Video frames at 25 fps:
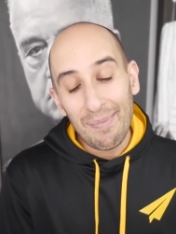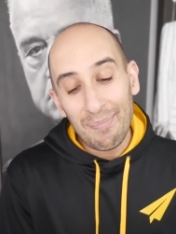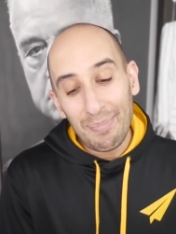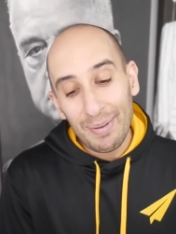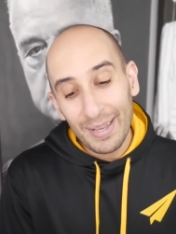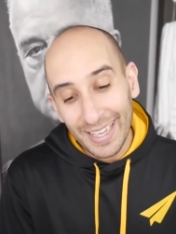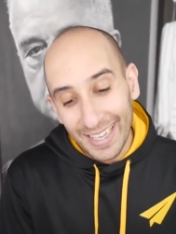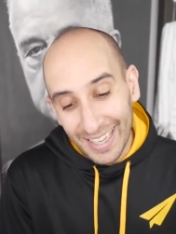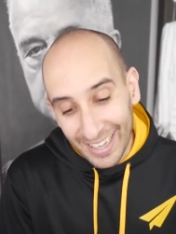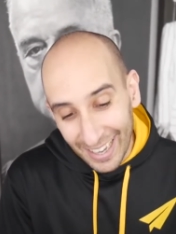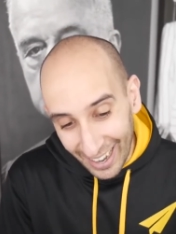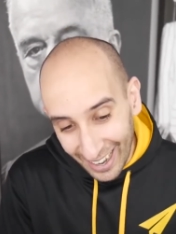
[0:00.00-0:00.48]
and
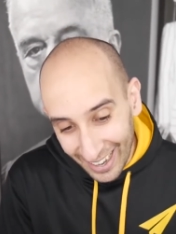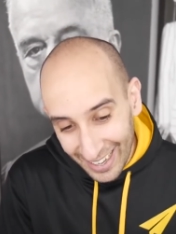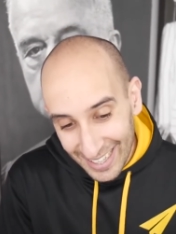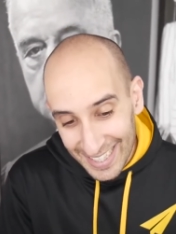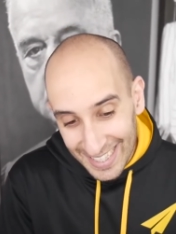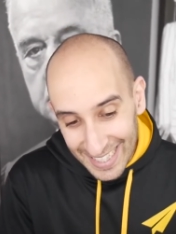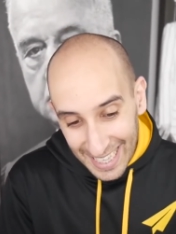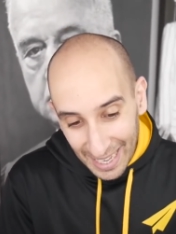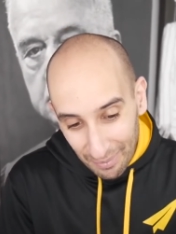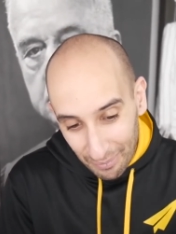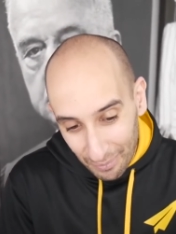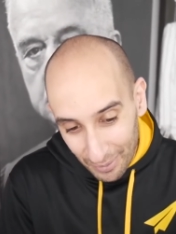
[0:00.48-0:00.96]

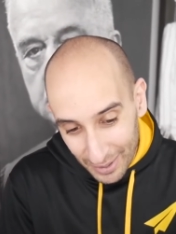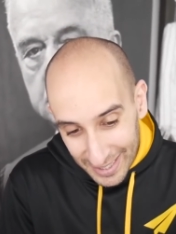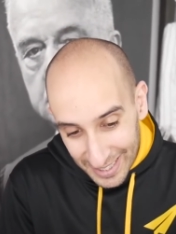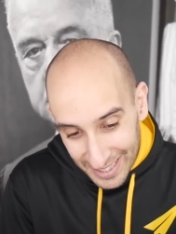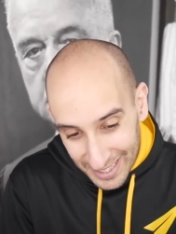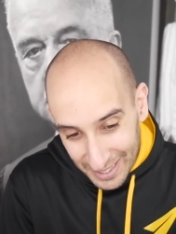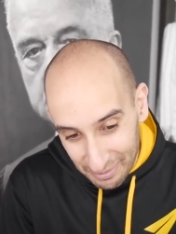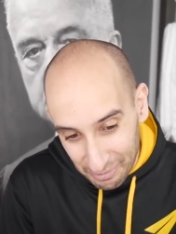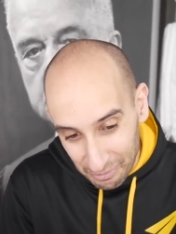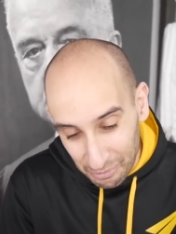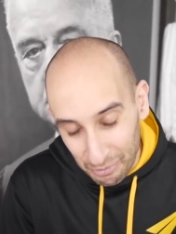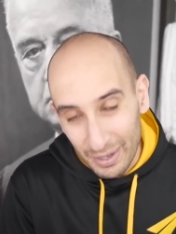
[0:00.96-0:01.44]
because that
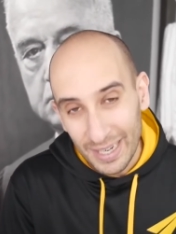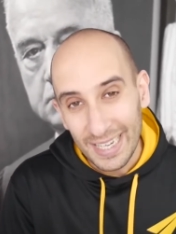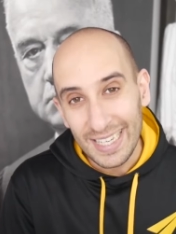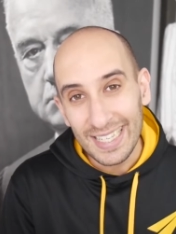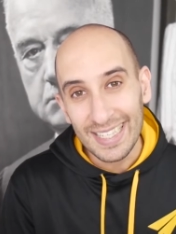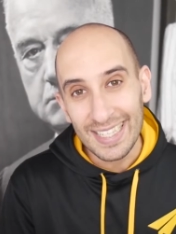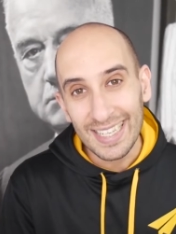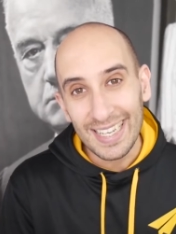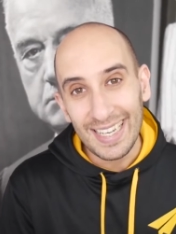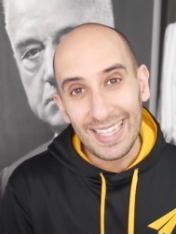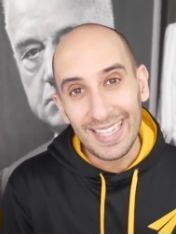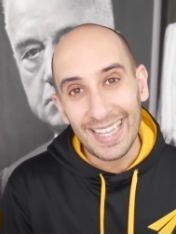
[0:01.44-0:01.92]
was the
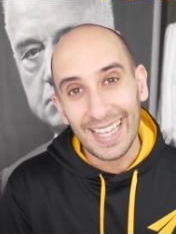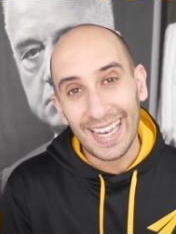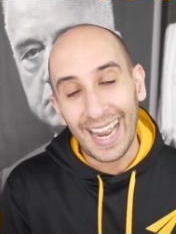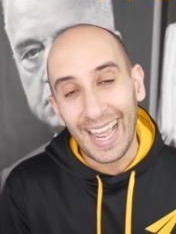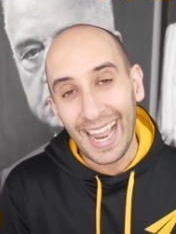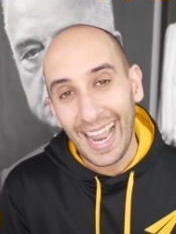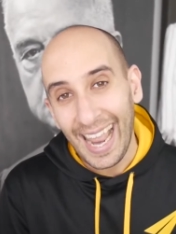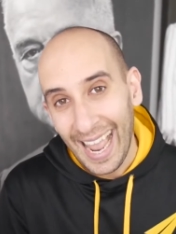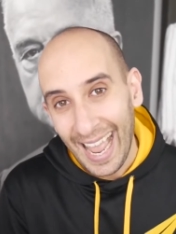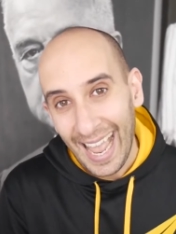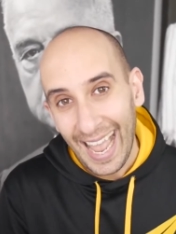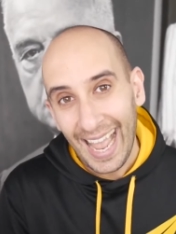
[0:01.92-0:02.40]
reason, then
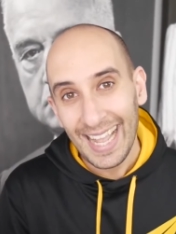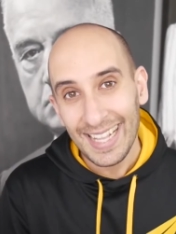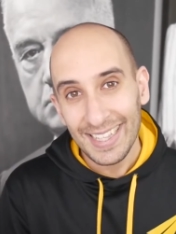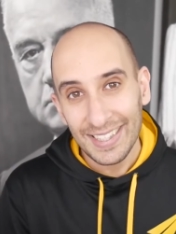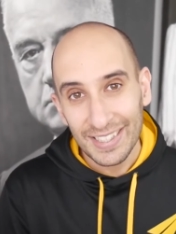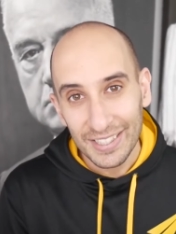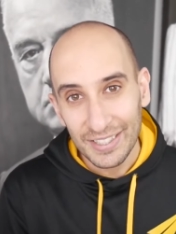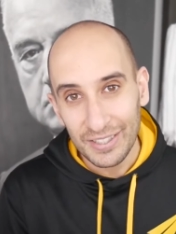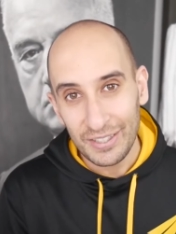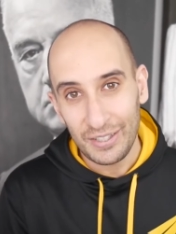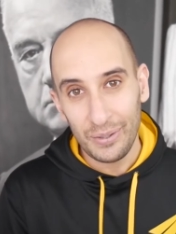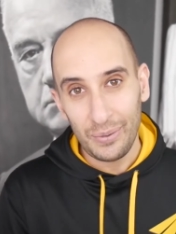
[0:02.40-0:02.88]
I
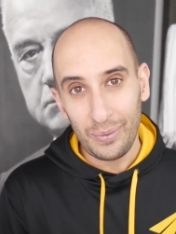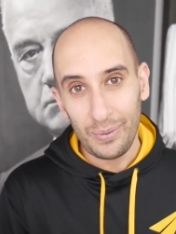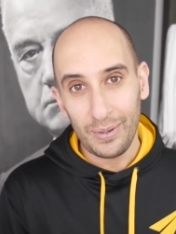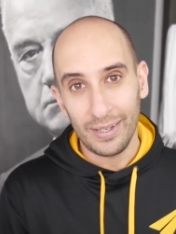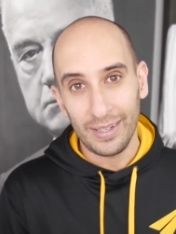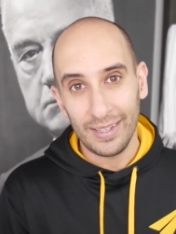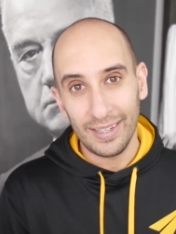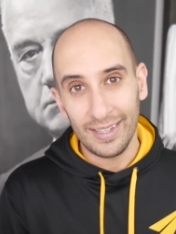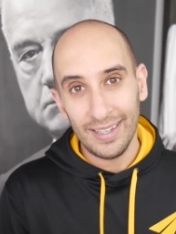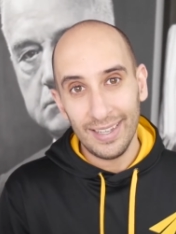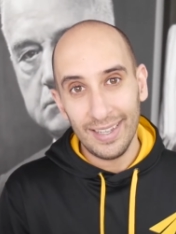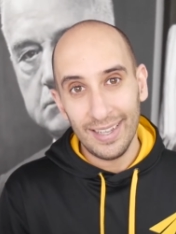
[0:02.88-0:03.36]
had to do
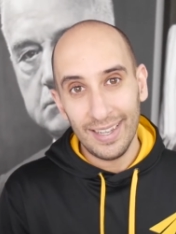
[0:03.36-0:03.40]
it.